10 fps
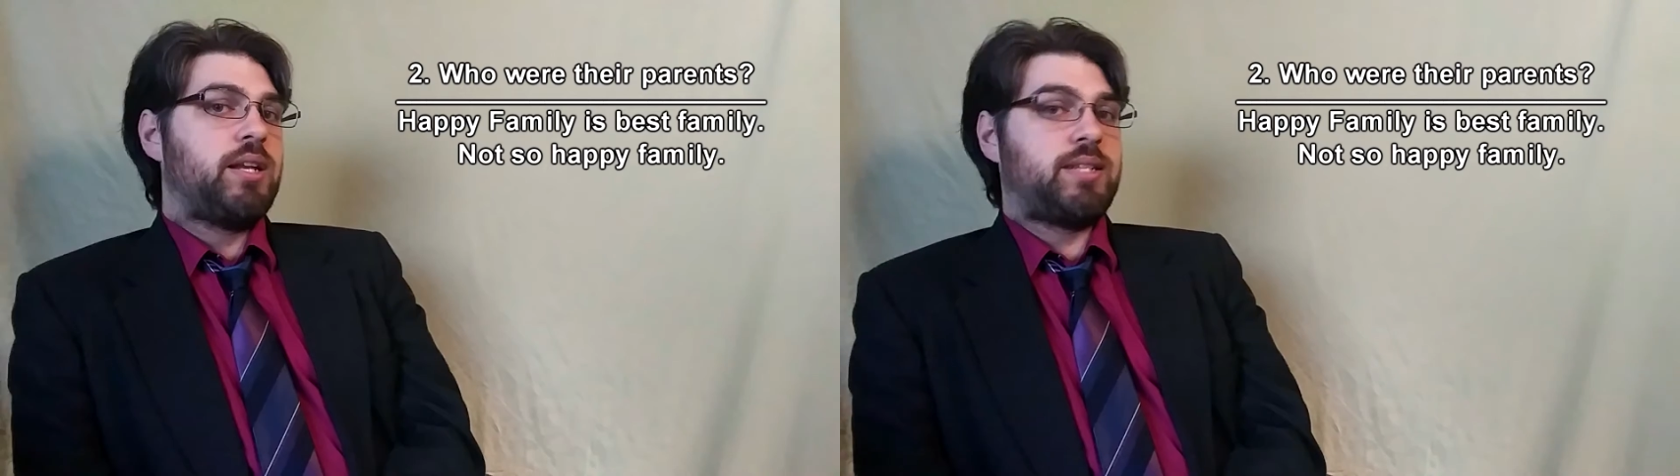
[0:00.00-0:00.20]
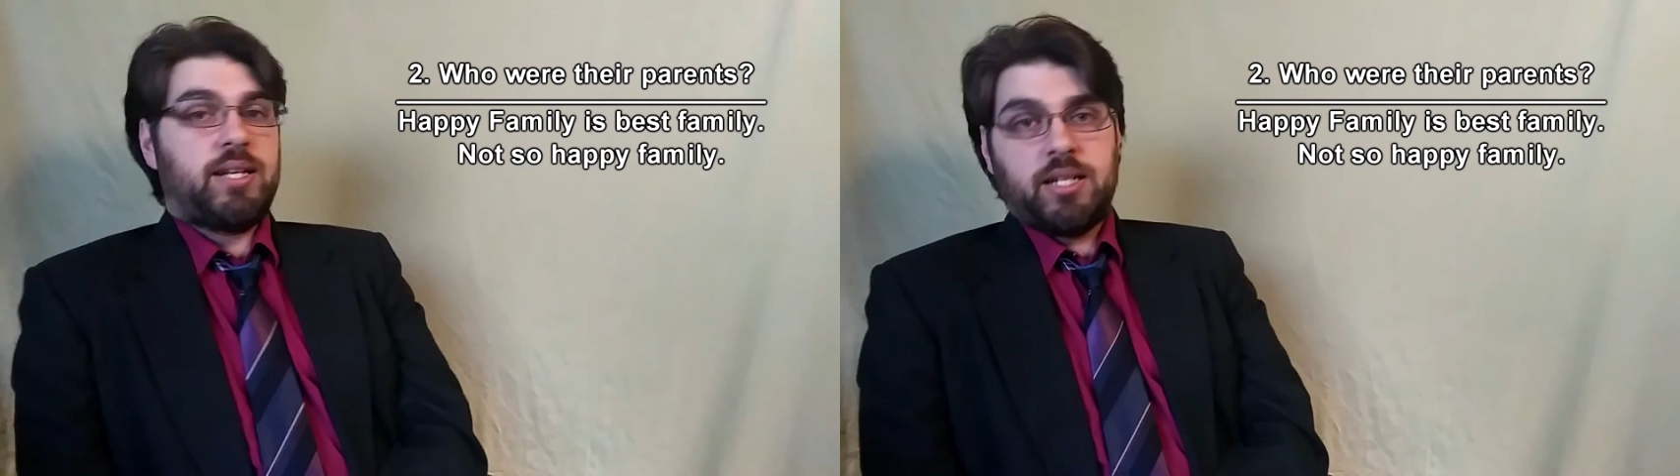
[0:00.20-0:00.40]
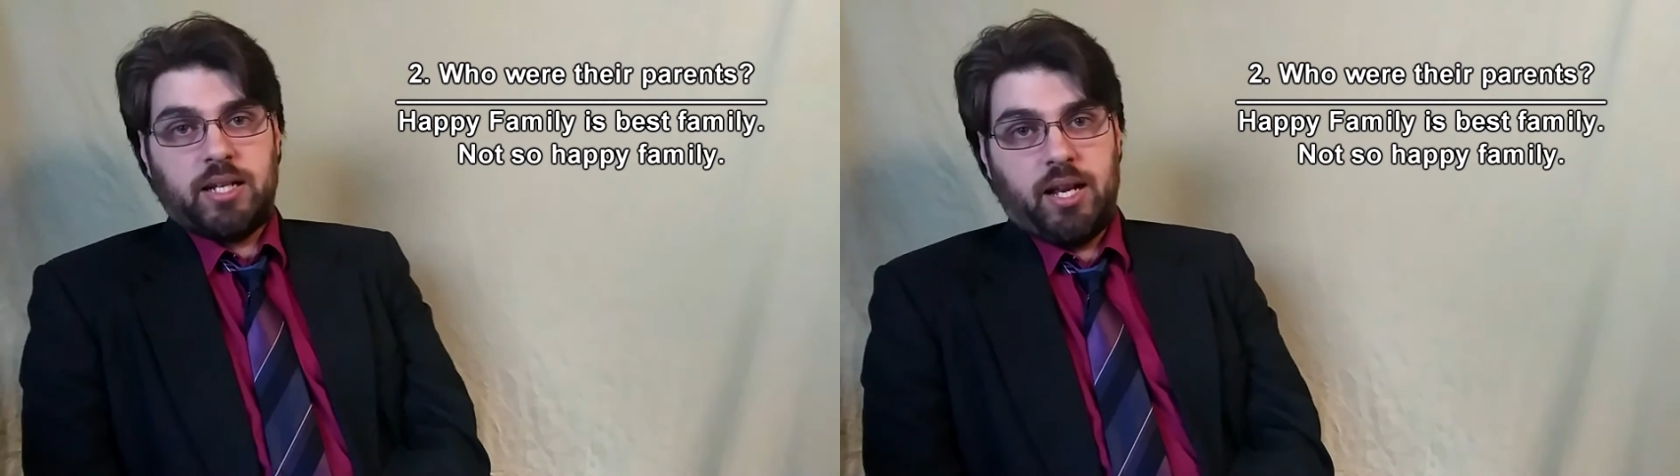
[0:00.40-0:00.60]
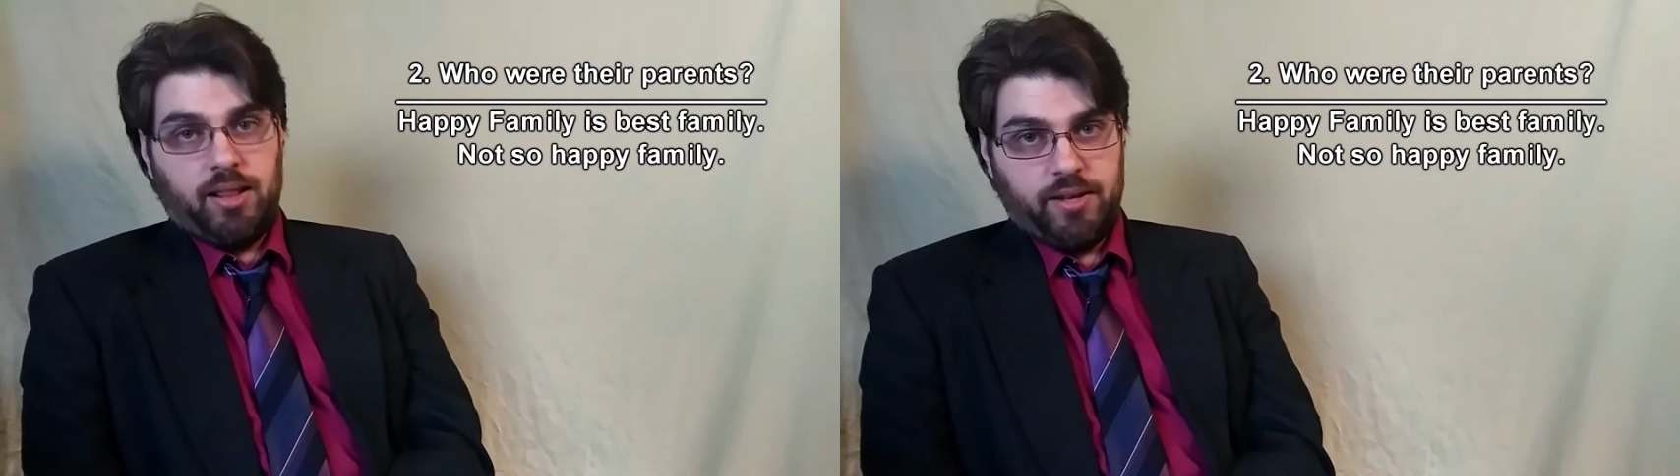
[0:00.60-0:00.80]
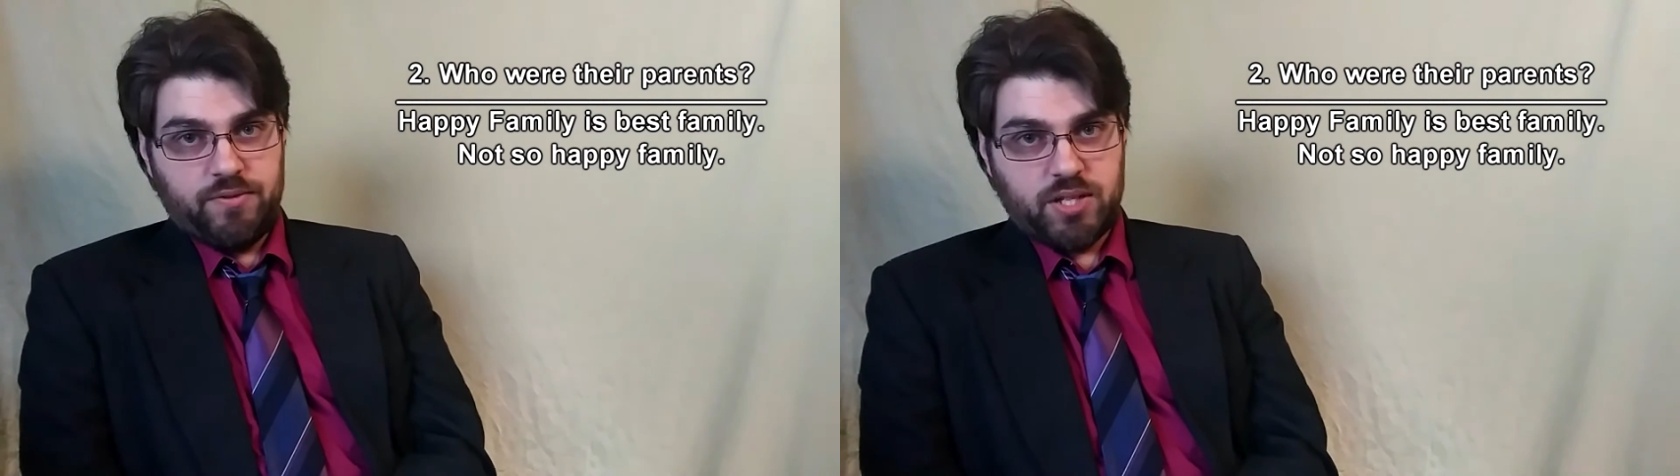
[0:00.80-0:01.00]
didn't
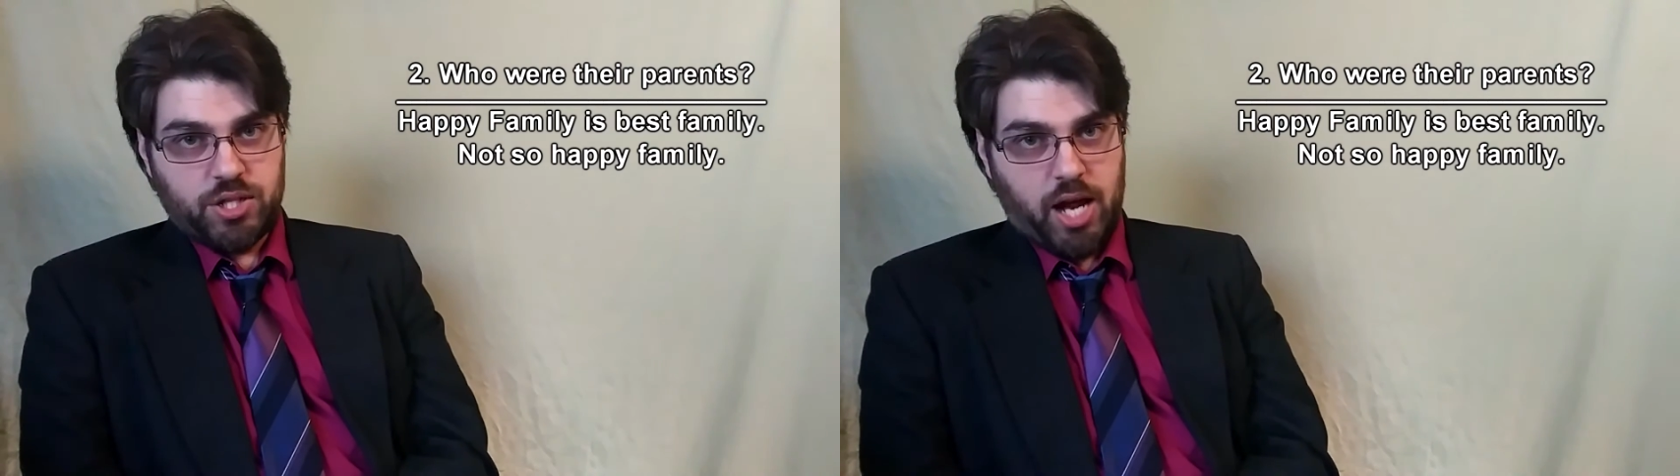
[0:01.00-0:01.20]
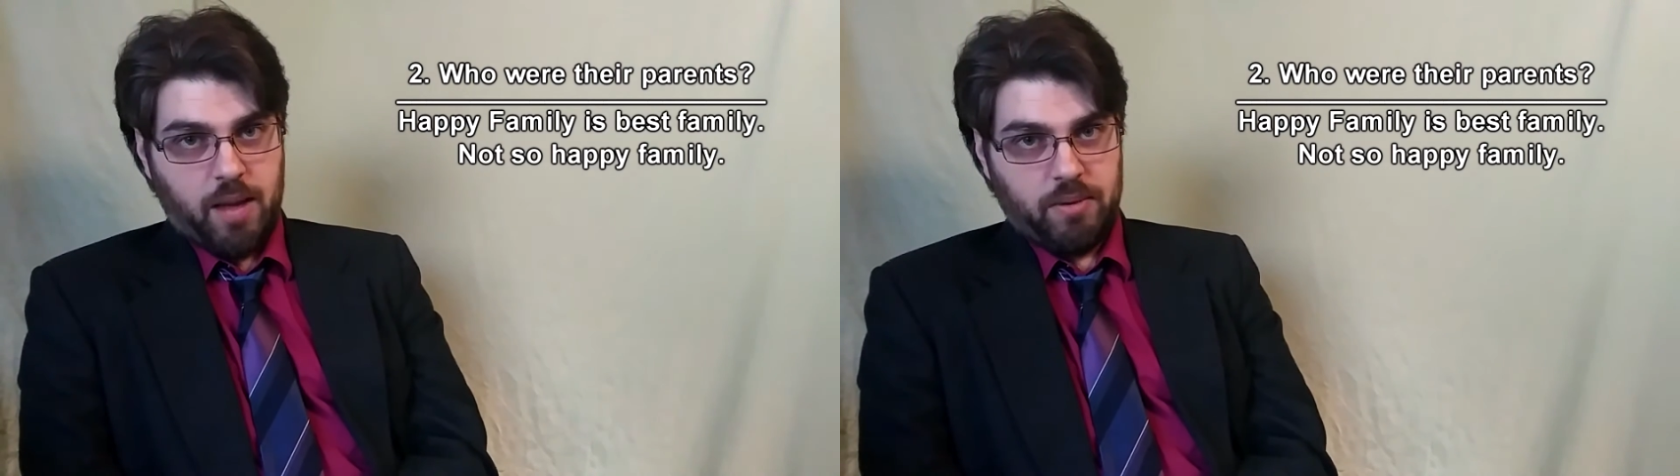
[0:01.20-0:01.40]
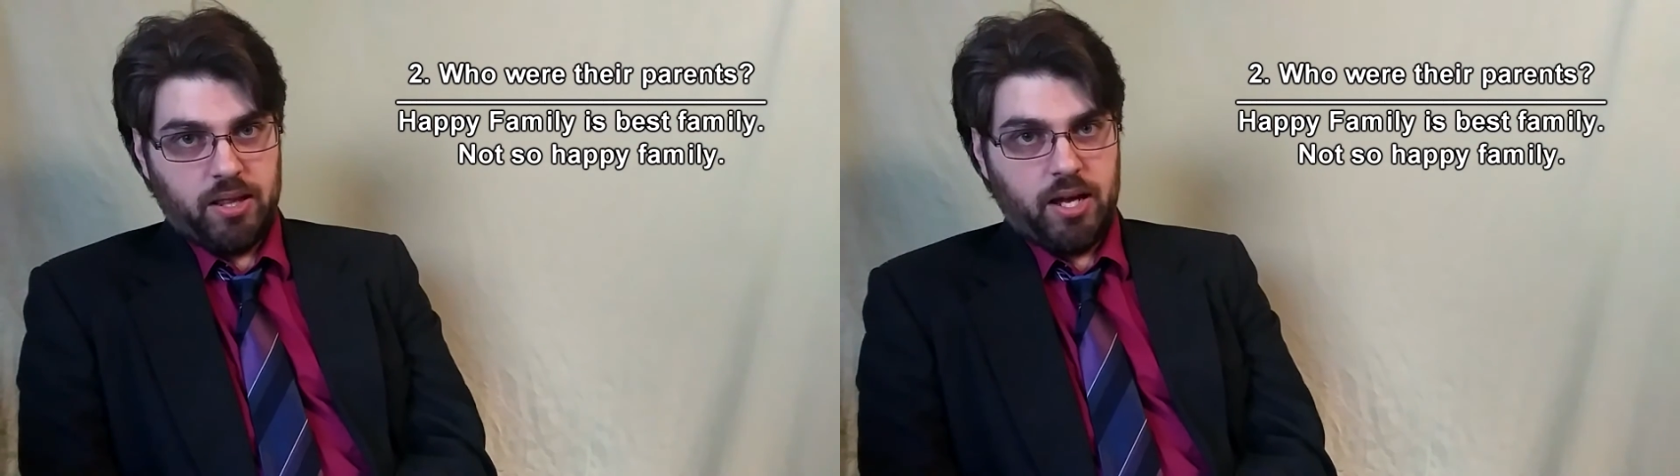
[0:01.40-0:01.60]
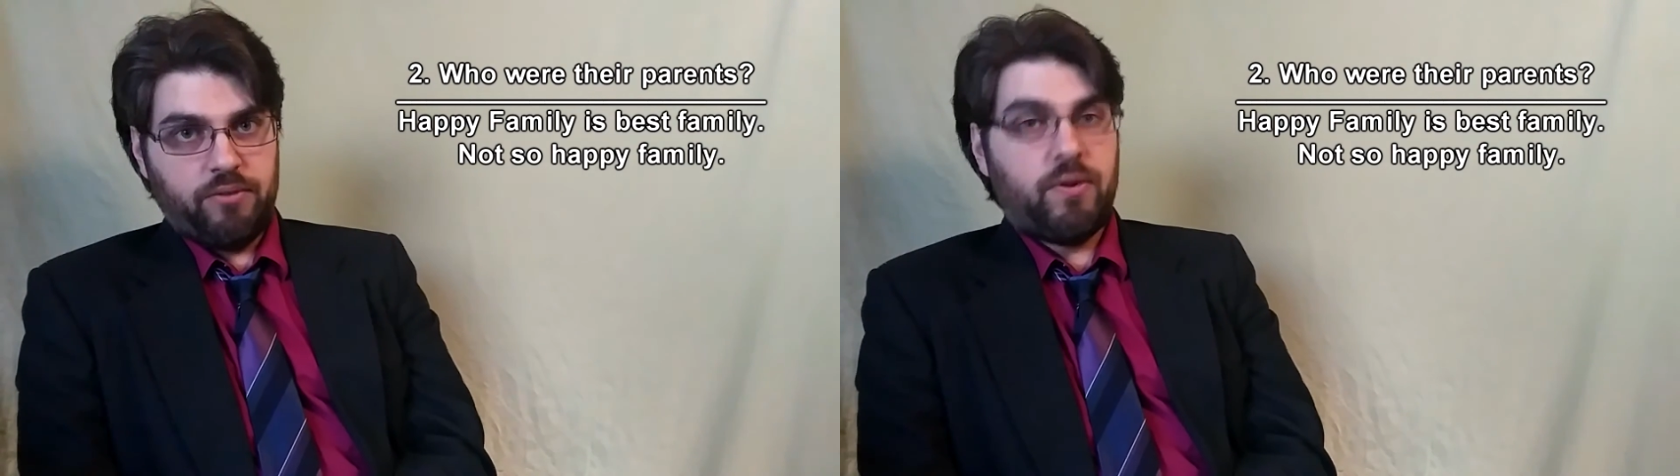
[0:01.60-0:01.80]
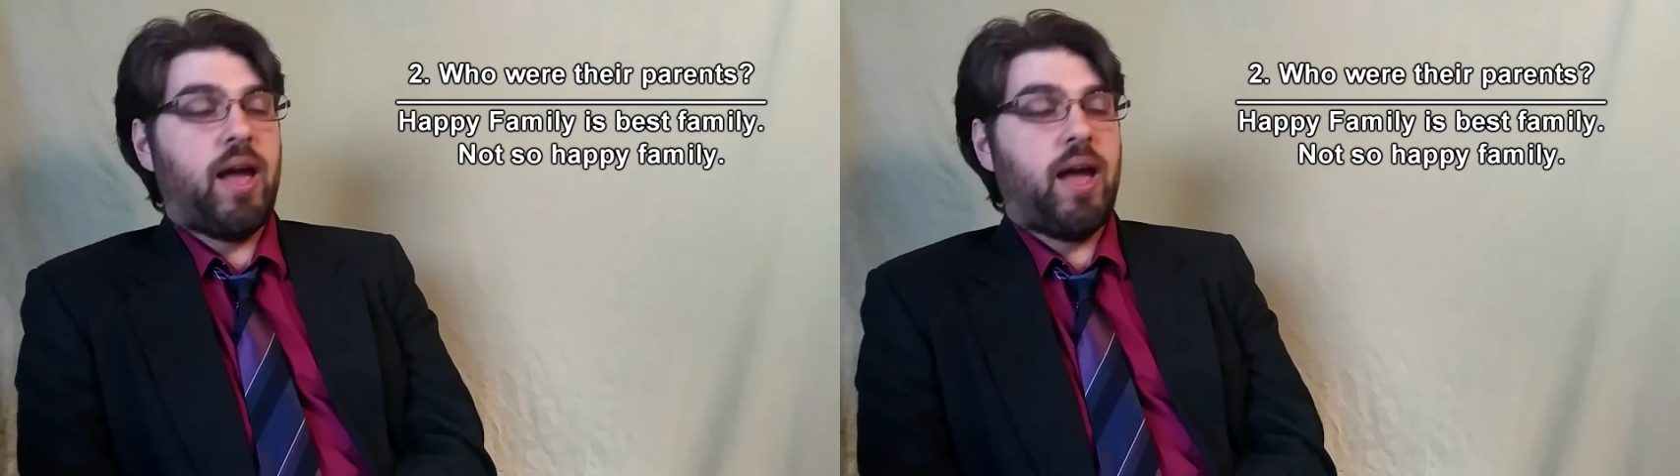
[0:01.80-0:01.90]
live such a happy life,